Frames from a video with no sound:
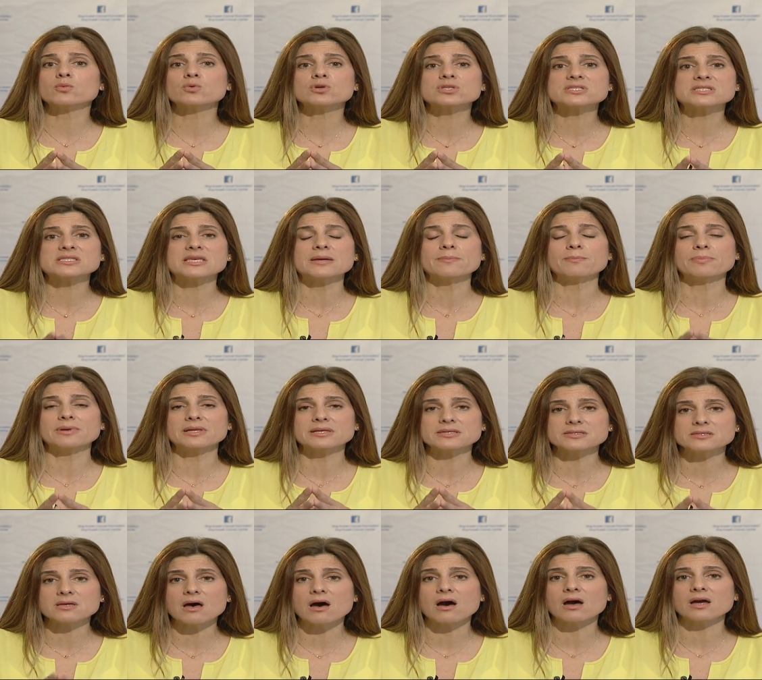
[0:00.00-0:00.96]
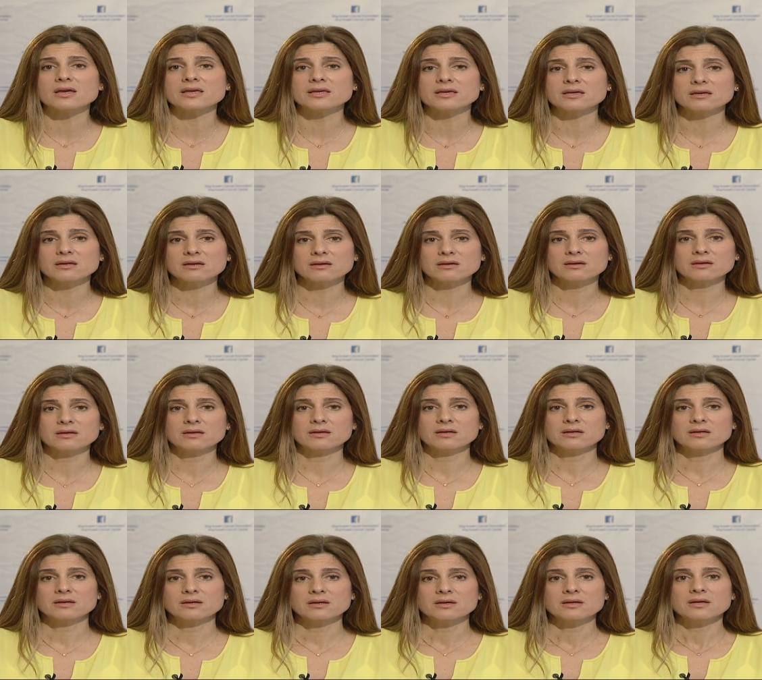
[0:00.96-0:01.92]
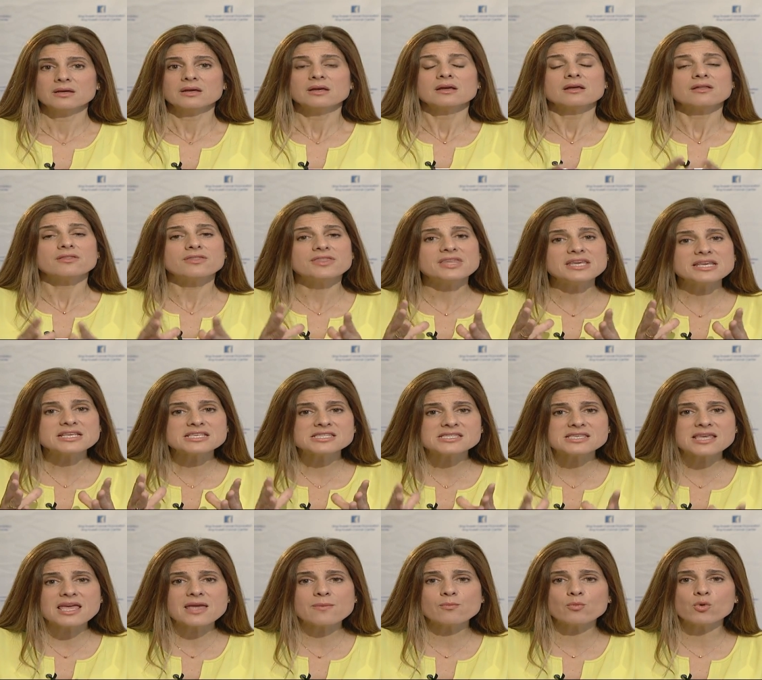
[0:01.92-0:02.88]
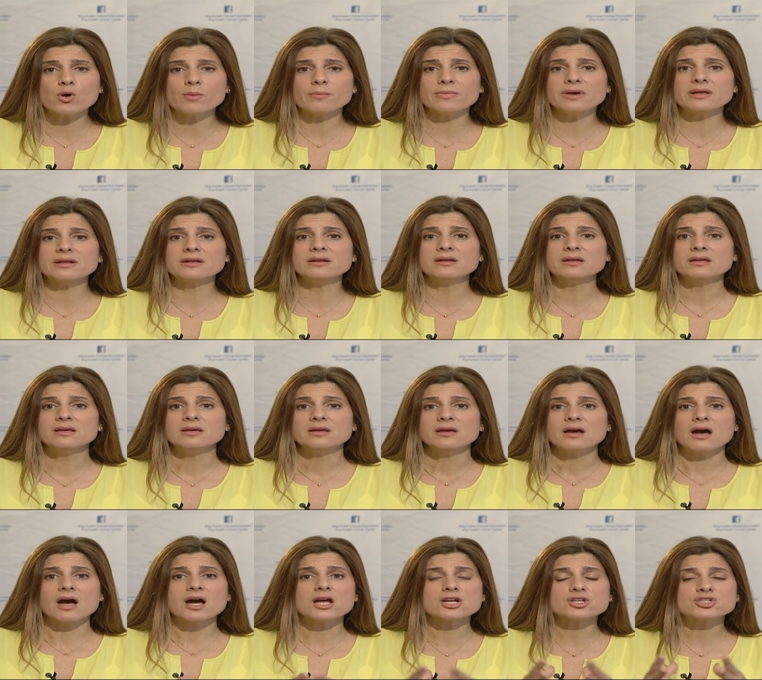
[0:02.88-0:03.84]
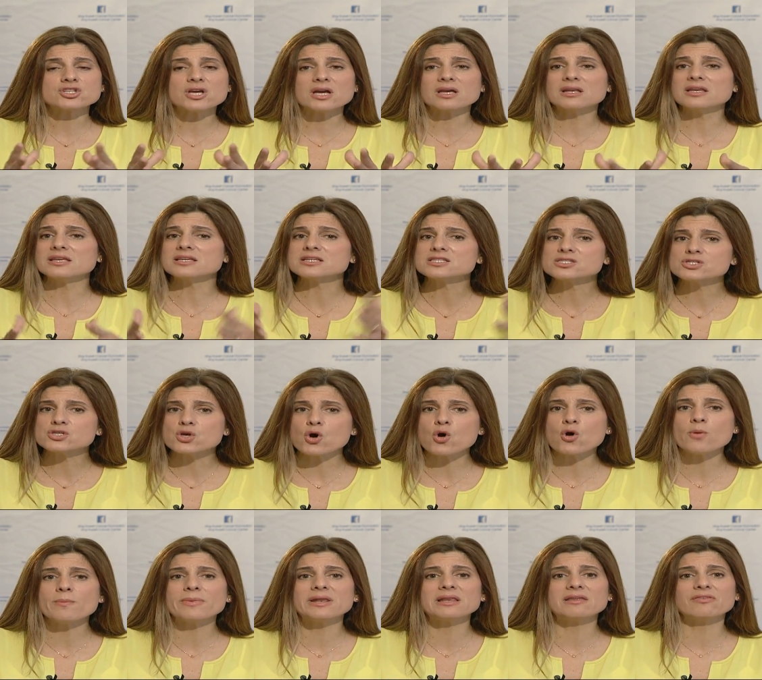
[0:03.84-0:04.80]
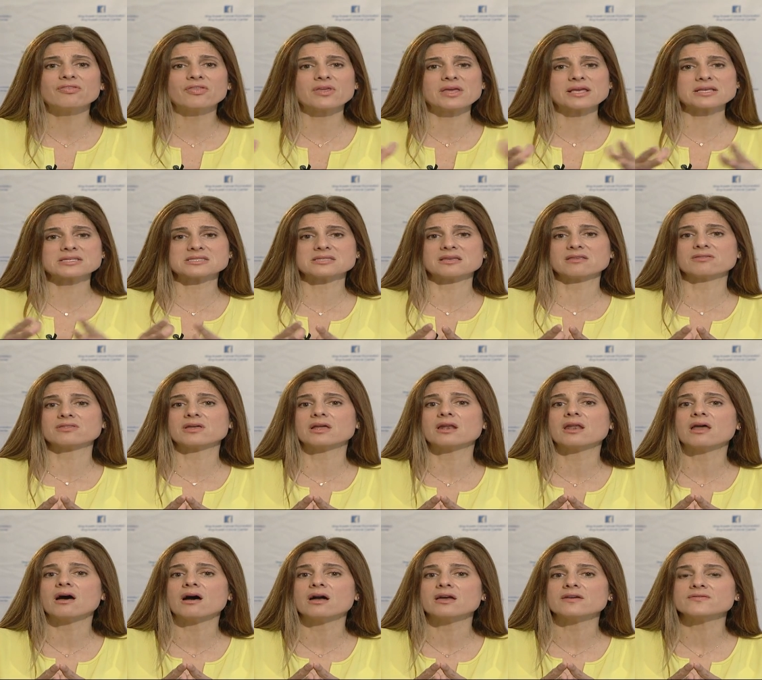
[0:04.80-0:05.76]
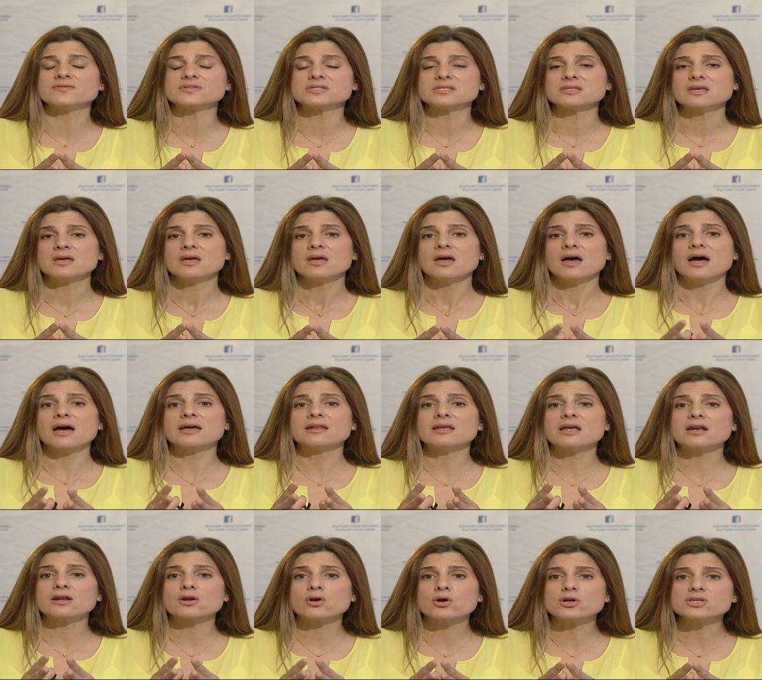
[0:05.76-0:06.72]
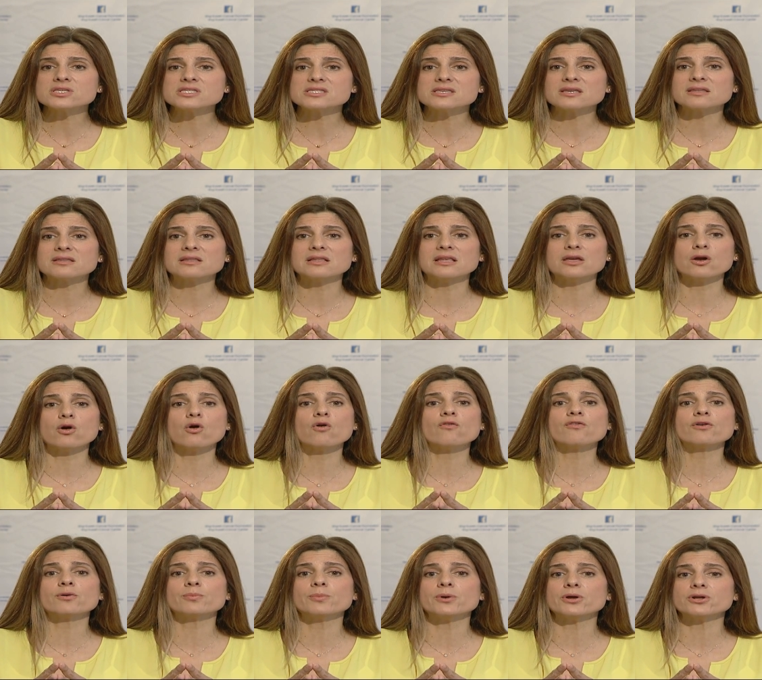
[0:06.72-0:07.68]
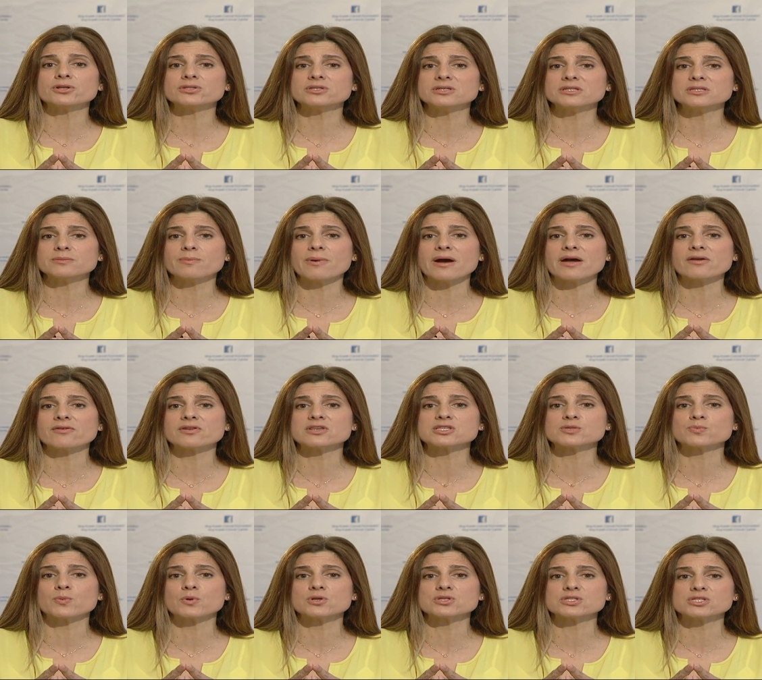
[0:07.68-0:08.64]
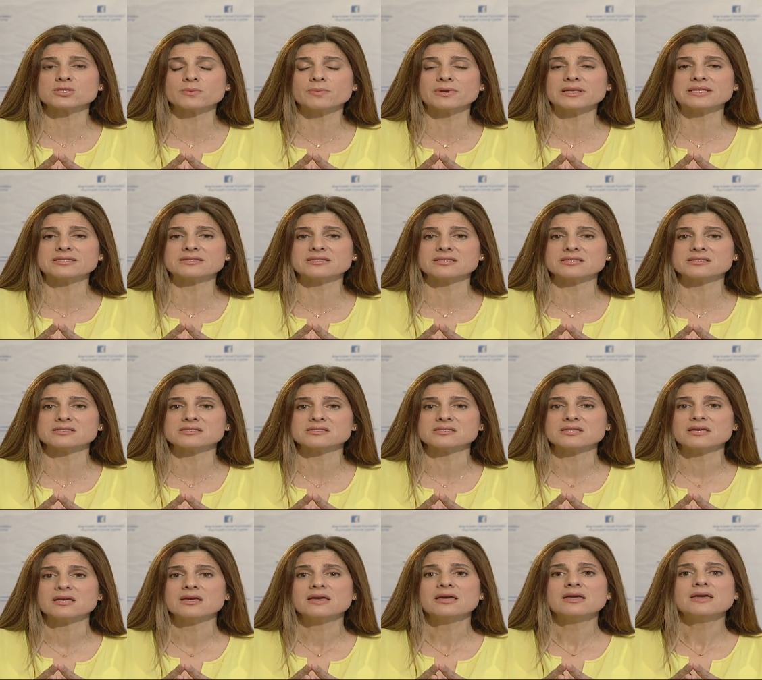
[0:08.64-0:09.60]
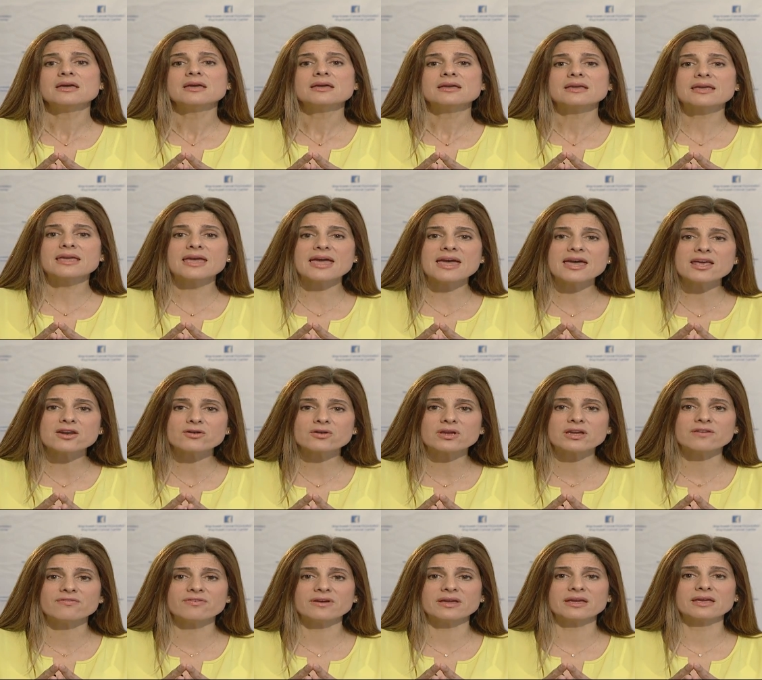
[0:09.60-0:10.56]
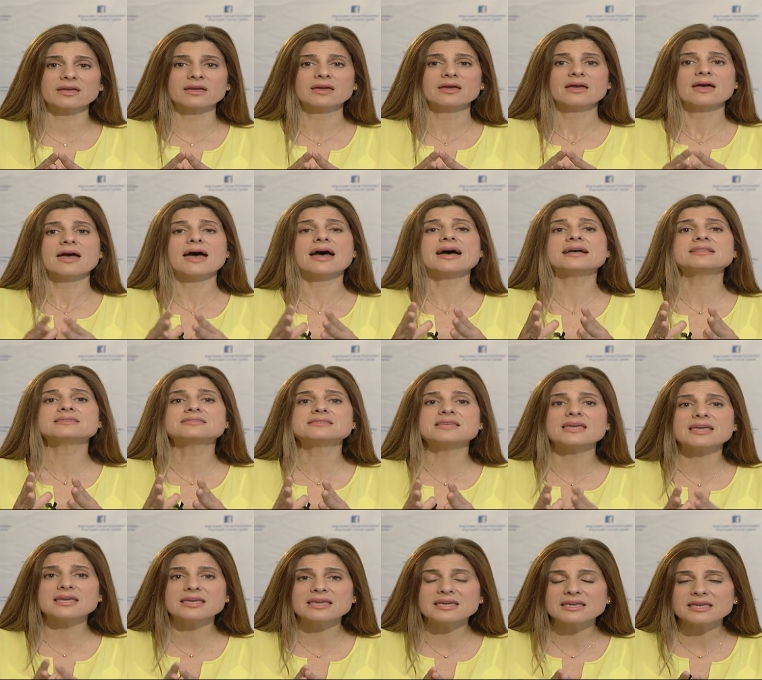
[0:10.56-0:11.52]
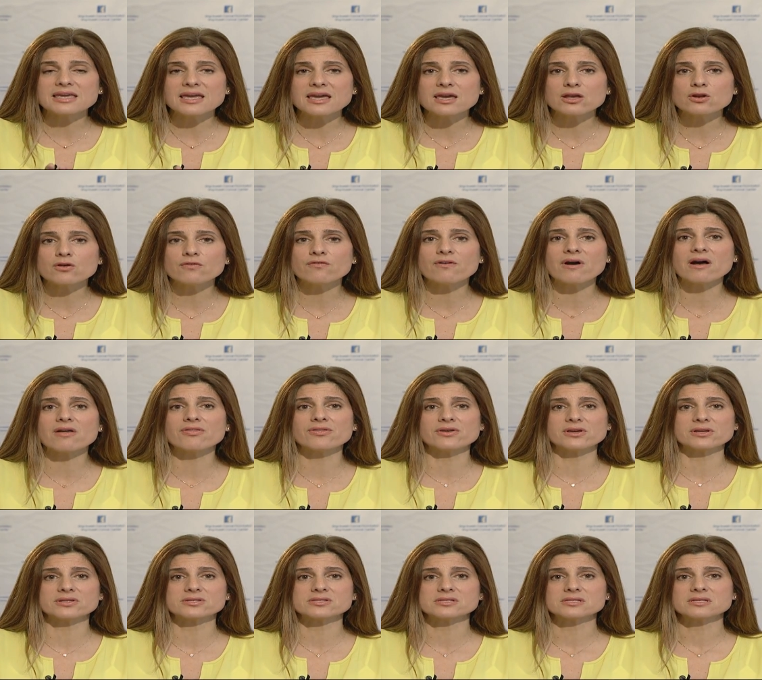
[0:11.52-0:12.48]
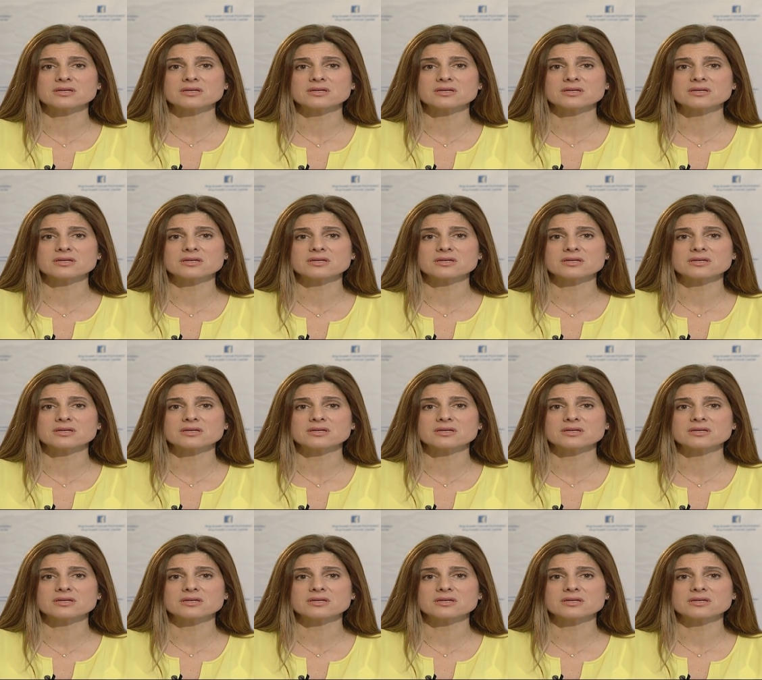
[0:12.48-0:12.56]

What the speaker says: would simply die. These same women are juggling so many things in their lives and are constantly overburdened by responsibilities, caregiving, and taking care of others.